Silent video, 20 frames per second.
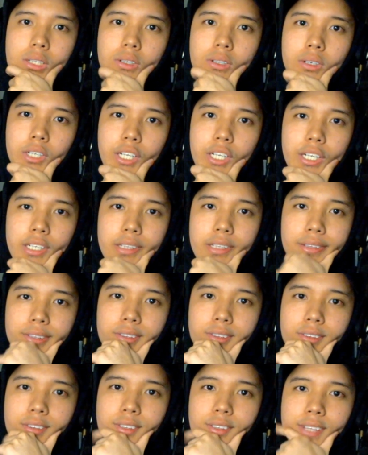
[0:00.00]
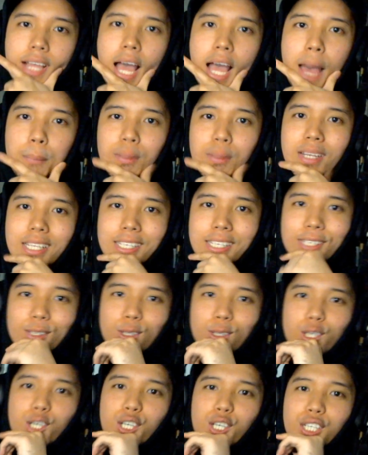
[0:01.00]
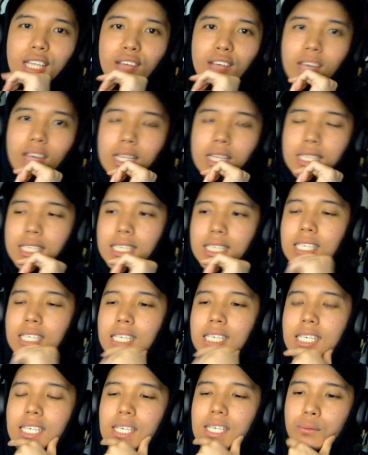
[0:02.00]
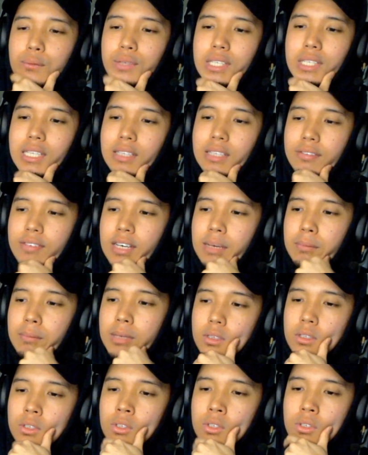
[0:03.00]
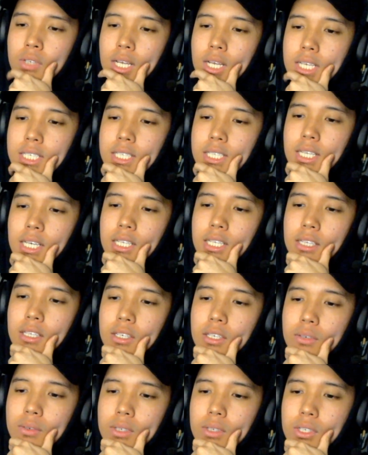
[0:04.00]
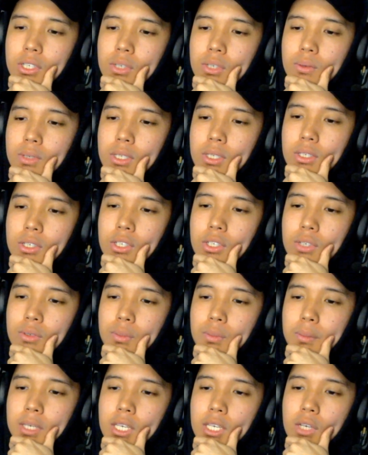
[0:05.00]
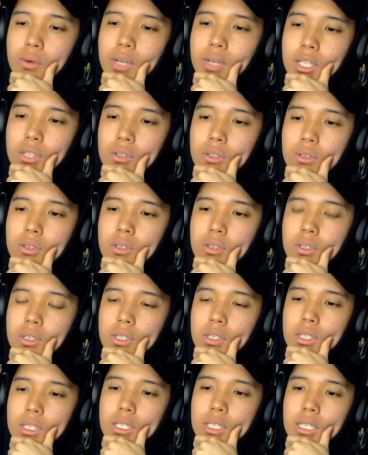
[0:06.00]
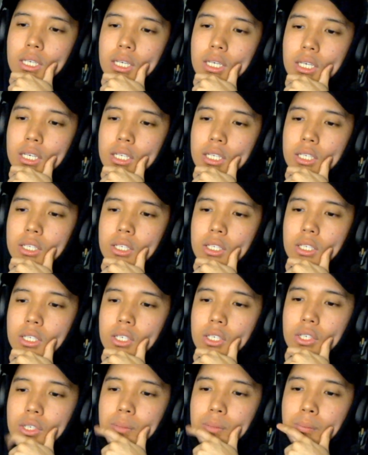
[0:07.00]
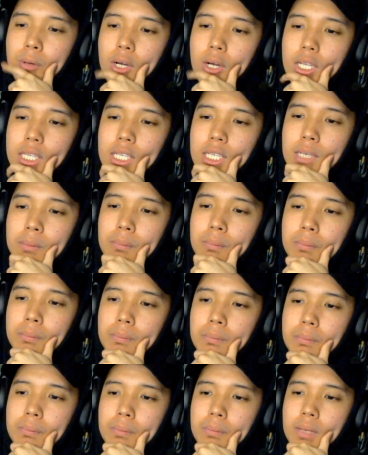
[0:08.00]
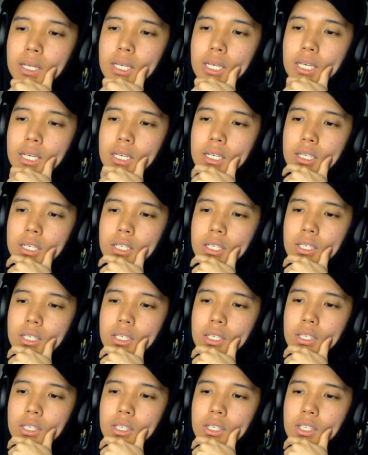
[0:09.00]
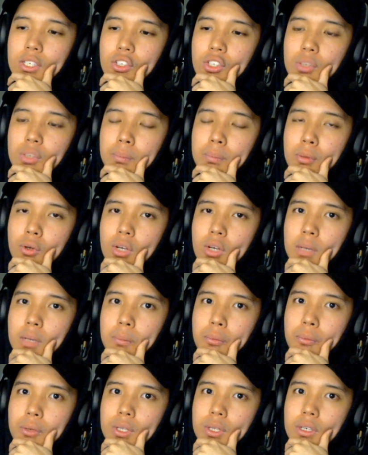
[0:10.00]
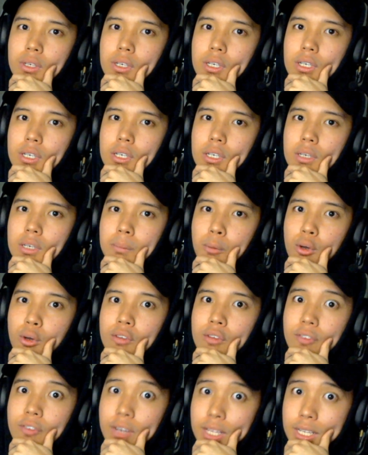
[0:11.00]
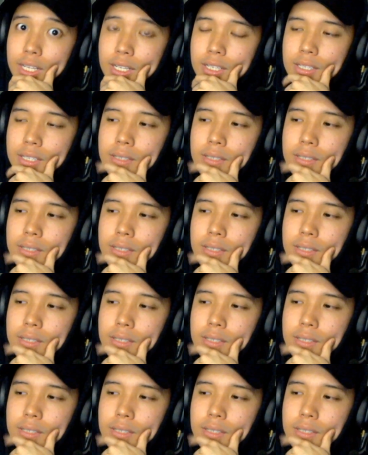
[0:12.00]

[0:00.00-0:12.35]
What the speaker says: current happenings or current events within the family. So last night she was making cuento, and she brought up like she just broke up with her boyfriend,